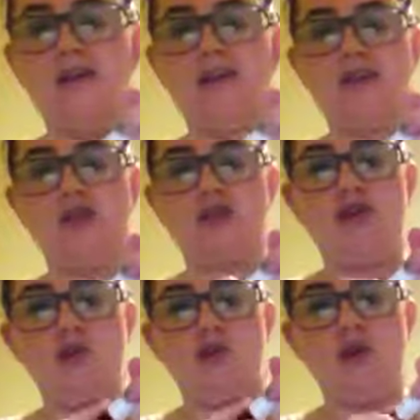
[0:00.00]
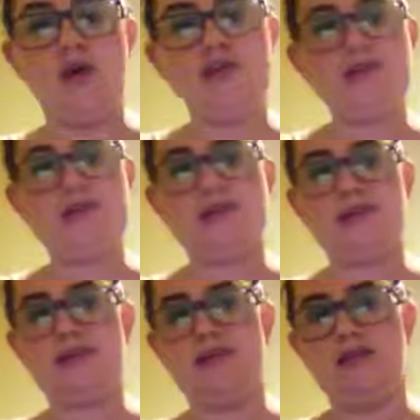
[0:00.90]
Make sure it works.
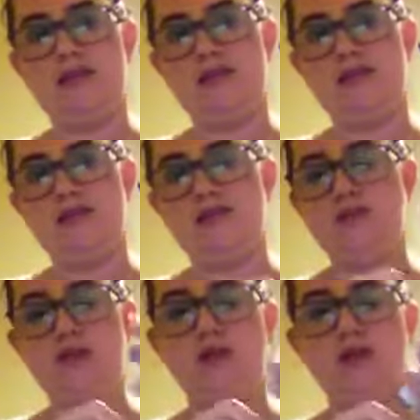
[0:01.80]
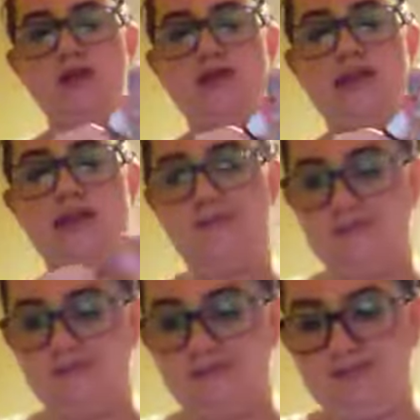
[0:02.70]
So I'm going to use that,
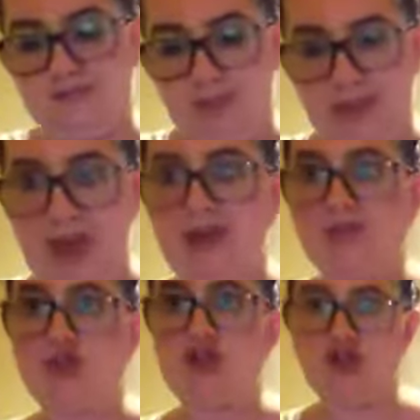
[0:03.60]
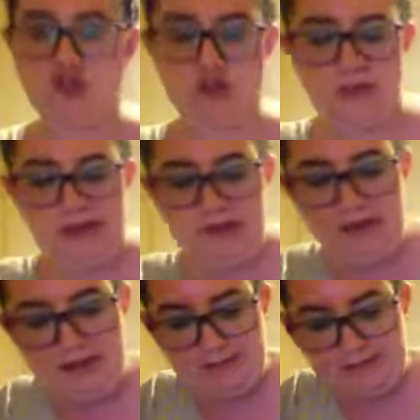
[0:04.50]
and I'm just going to draw my love
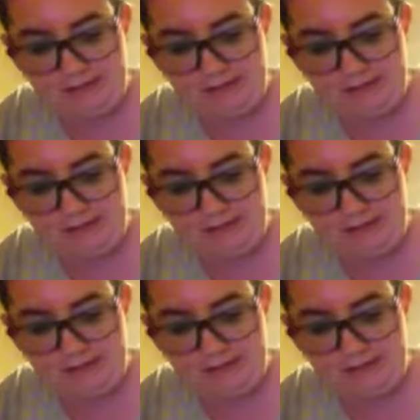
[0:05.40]
heart.